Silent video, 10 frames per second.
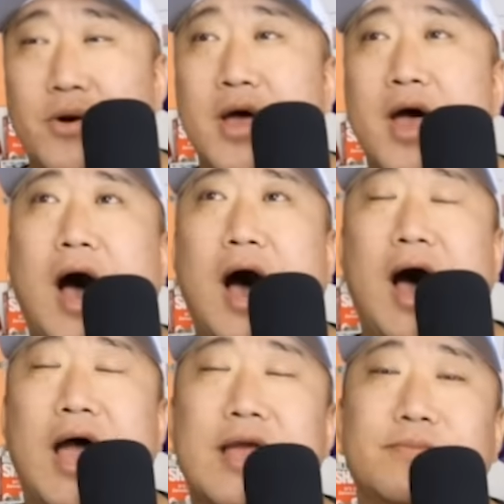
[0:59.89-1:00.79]
Now,
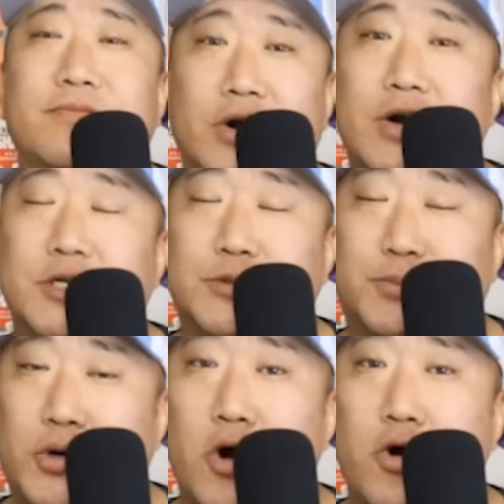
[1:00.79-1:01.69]
I am very much
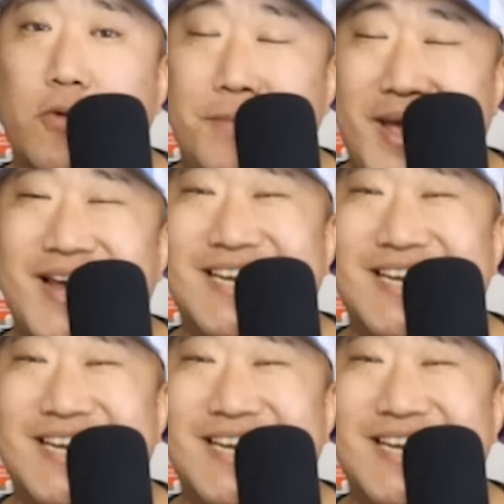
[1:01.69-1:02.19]
pro pay